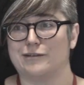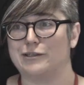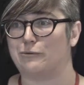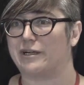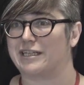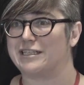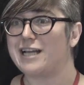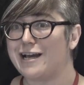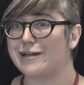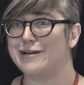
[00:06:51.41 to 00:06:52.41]
you work in
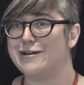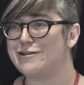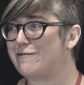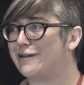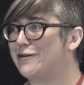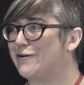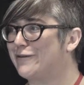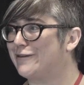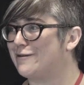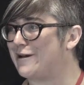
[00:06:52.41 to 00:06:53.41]
tech, you probably know
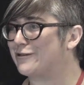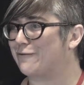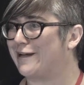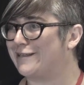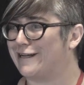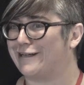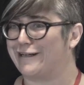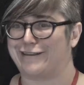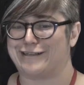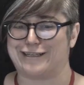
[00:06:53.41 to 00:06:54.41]
that the best way to get
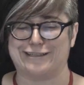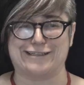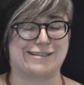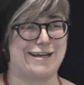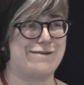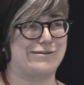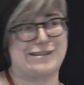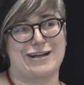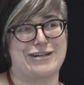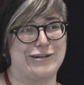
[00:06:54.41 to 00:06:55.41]
anything done is to have a
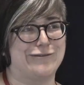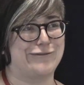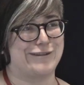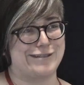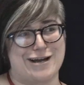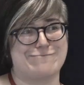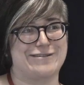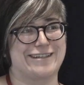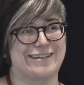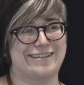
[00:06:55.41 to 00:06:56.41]
Slack channel for the topic.